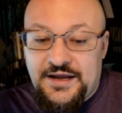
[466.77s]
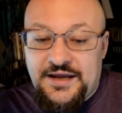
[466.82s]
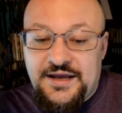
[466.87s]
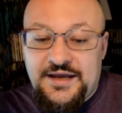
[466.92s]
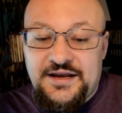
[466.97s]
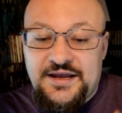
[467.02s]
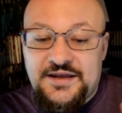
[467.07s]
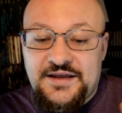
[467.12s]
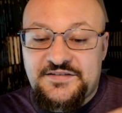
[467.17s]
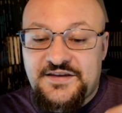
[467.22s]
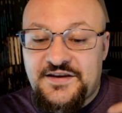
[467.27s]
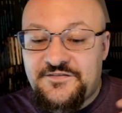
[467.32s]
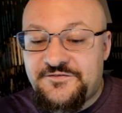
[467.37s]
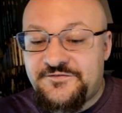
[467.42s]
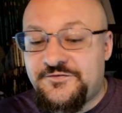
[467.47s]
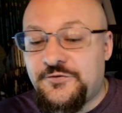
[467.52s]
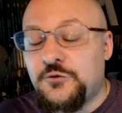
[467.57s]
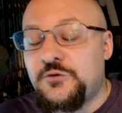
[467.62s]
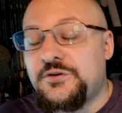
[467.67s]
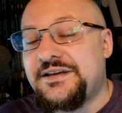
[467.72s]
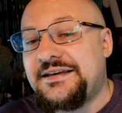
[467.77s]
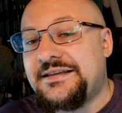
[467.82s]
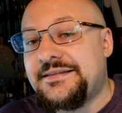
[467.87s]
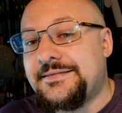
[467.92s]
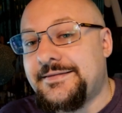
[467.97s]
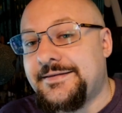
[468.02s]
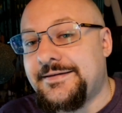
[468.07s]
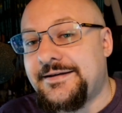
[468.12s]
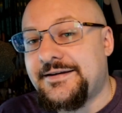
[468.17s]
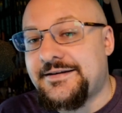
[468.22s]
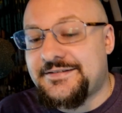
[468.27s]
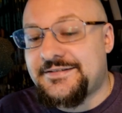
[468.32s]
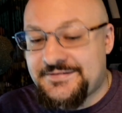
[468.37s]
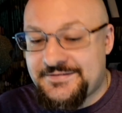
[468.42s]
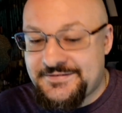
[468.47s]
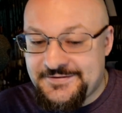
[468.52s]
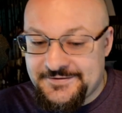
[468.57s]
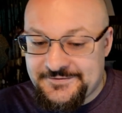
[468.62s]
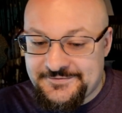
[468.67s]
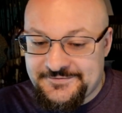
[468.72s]
It is a fully
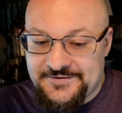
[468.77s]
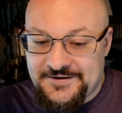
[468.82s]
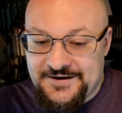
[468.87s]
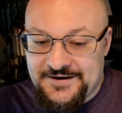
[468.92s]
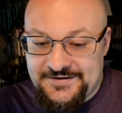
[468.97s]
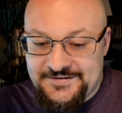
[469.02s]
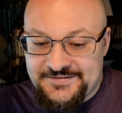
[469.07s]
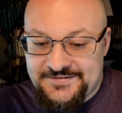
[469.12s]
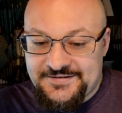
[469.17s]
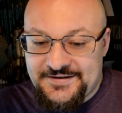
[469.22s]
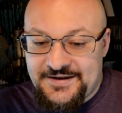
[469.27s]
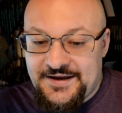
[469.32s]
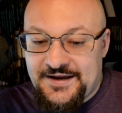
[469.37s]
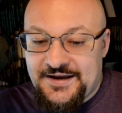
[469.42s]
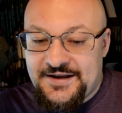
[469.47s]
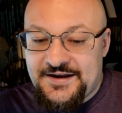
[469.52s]
Linux device.